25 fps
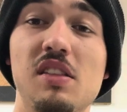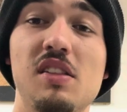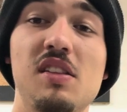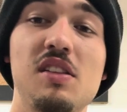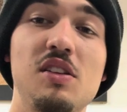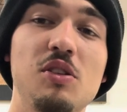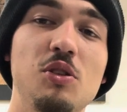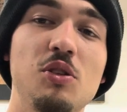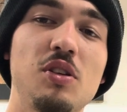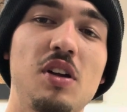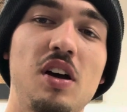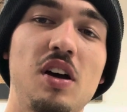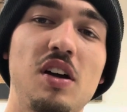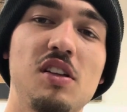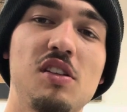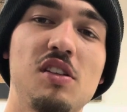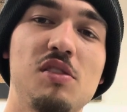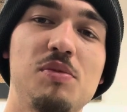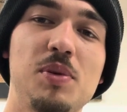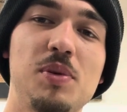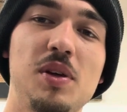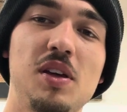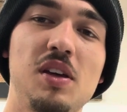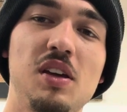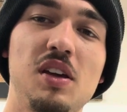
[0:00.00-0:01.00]
still not
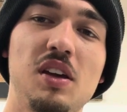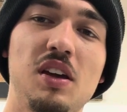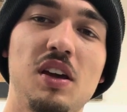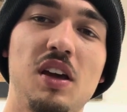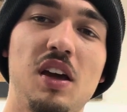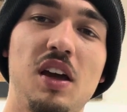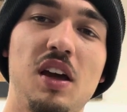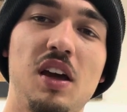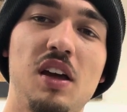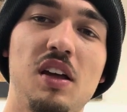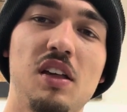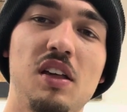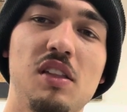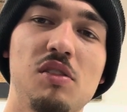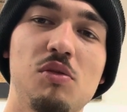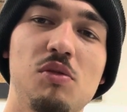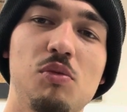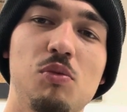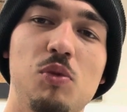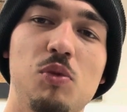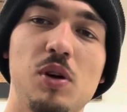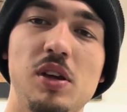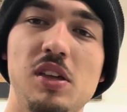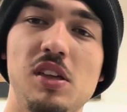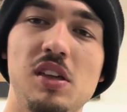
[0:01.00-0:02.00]
as big as
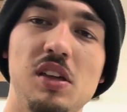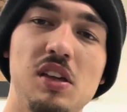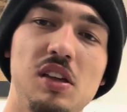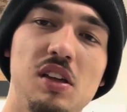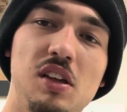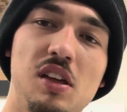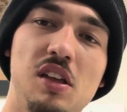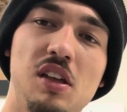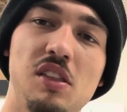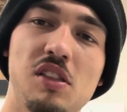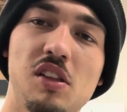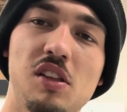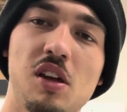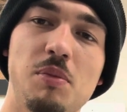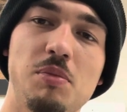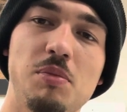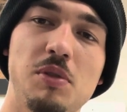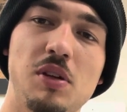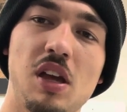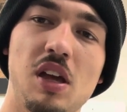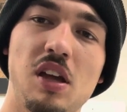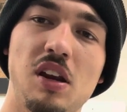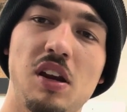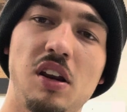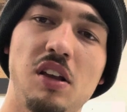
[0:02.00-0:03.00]
what he ends
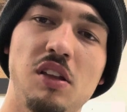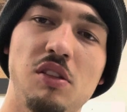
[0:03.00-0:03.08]
up getting